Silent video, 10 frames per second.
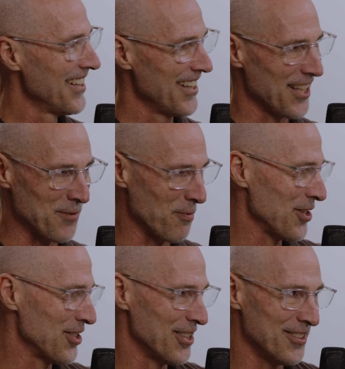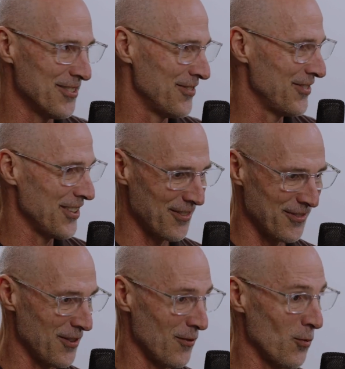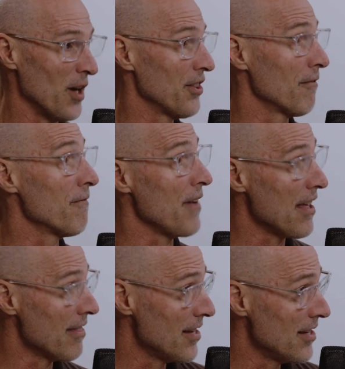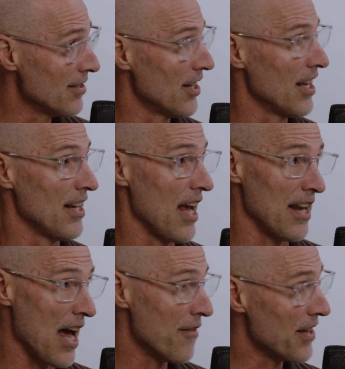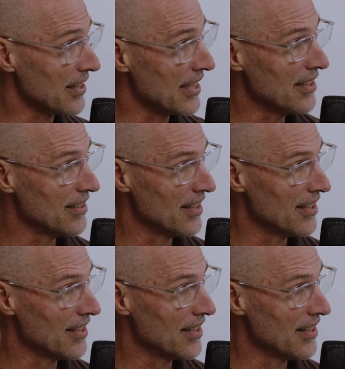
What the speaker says: expression of what their faith is and how they lead.